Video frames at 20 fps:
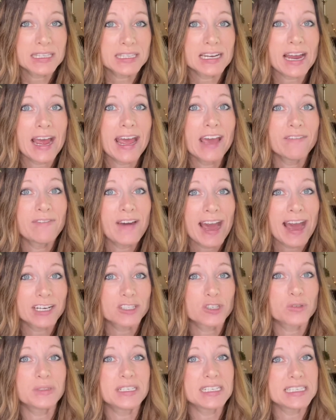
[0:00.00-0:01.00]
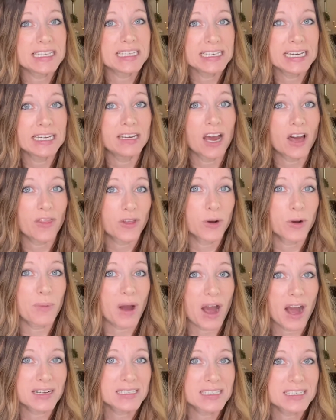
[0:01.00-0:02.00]
that I have actually seen in other
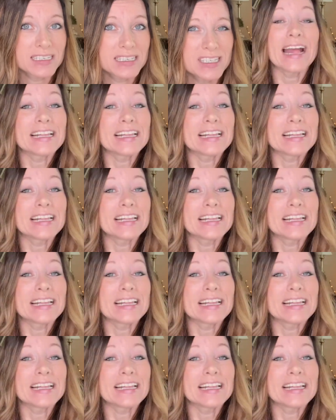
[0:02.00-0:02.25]
boxes.